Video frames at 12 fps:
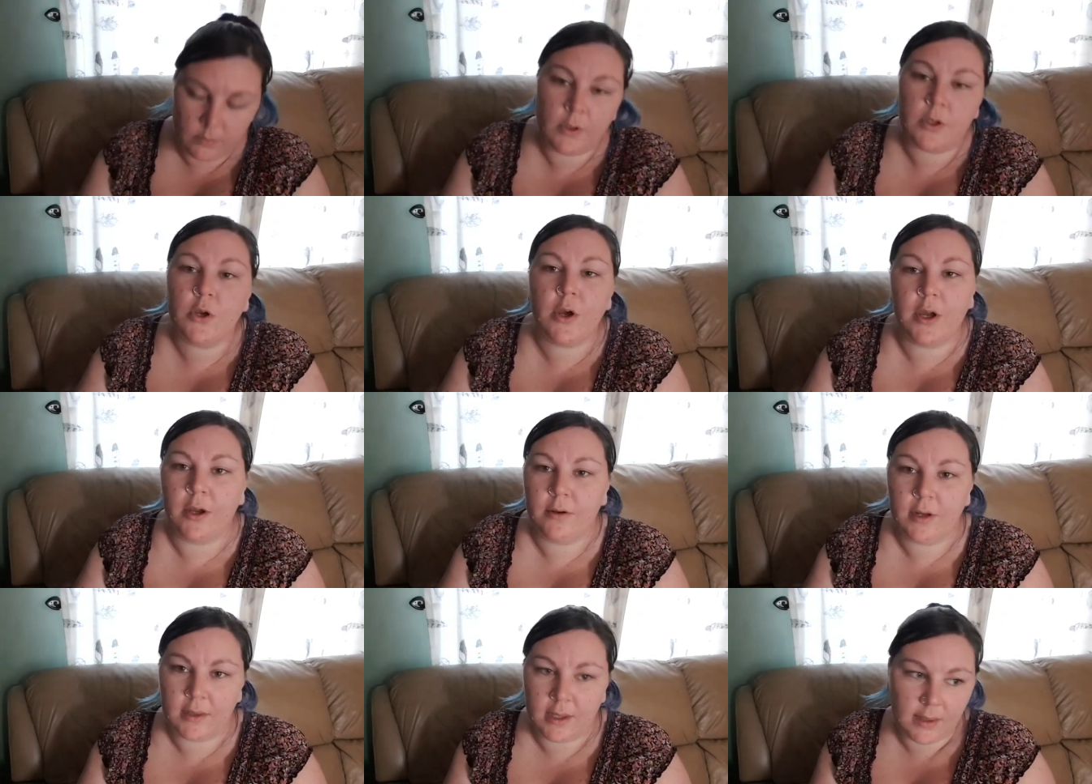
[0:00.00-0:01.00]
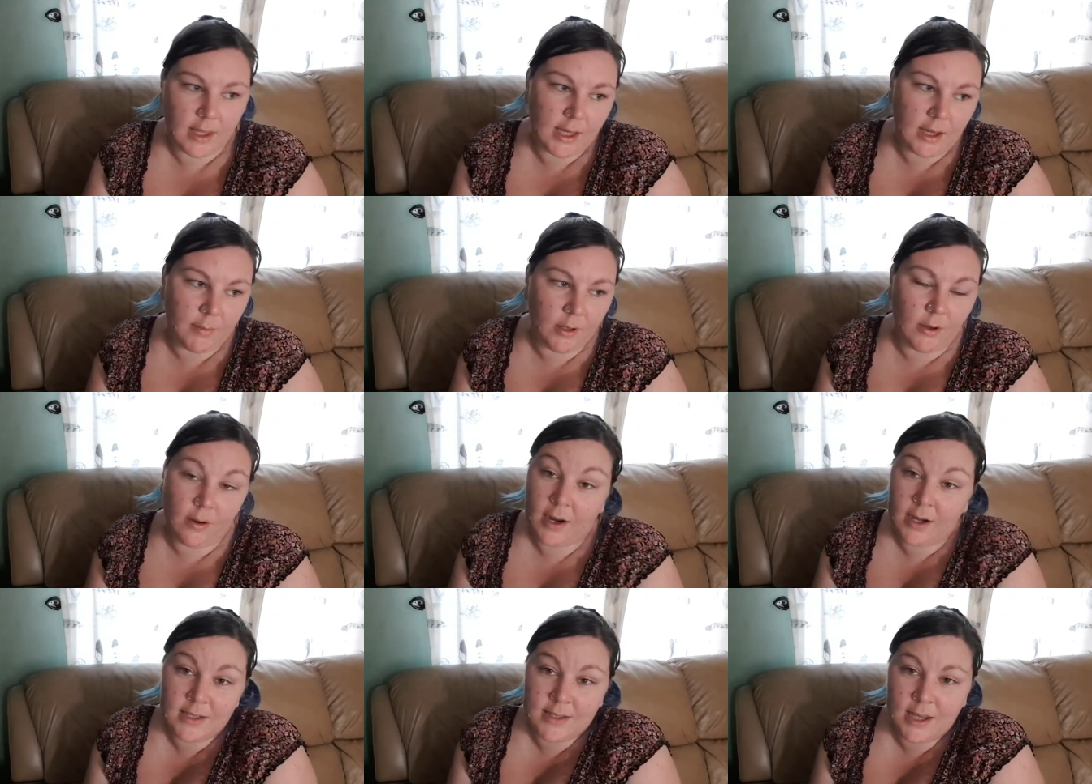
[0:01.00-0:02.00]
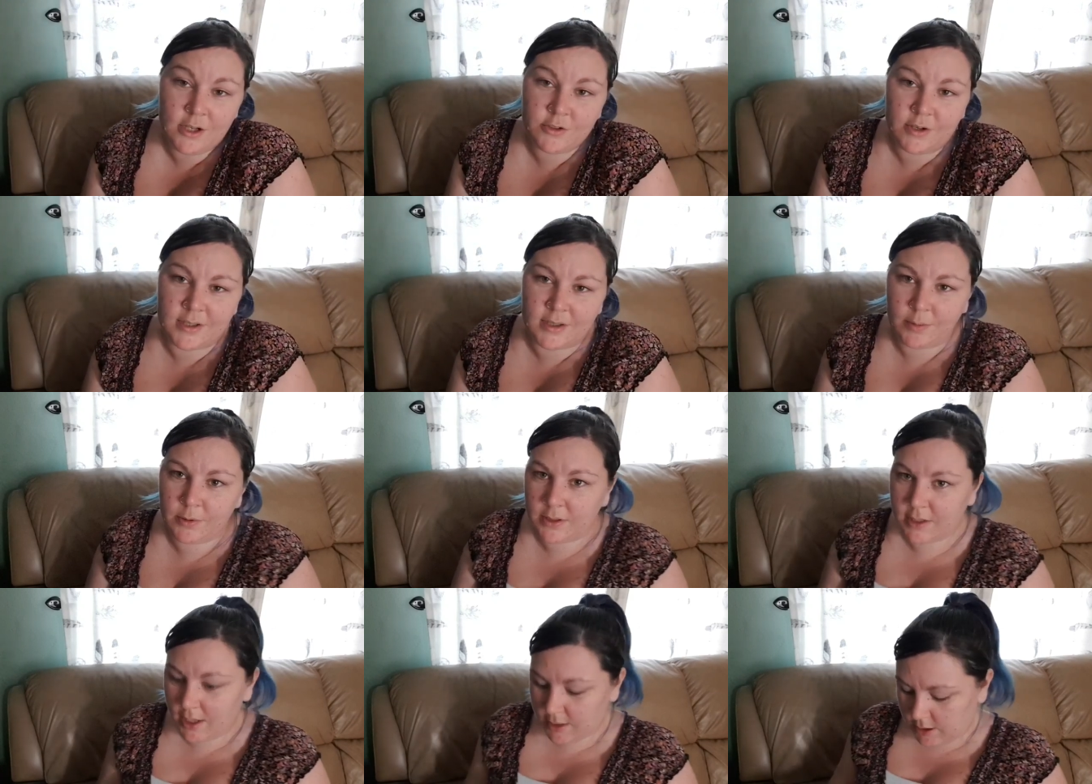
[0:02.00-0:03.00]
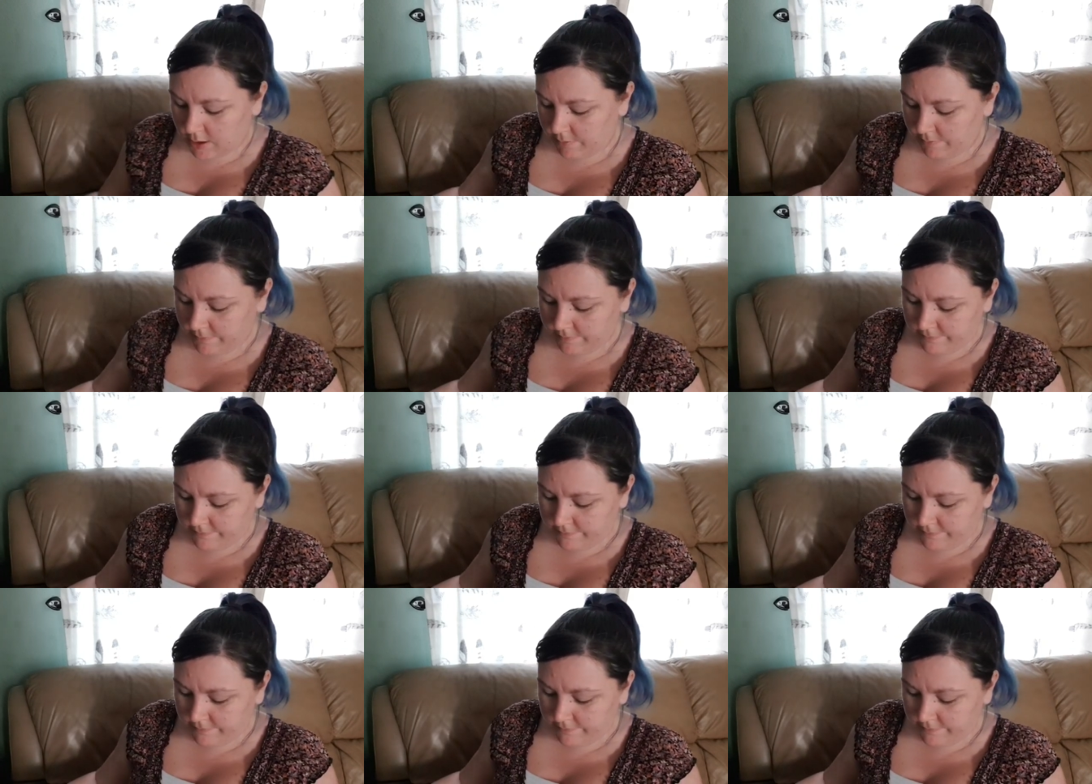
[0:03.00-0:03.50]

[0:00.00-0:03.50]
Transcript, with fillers: All on your own. And then they come along. And it's extra. It's double dessert time.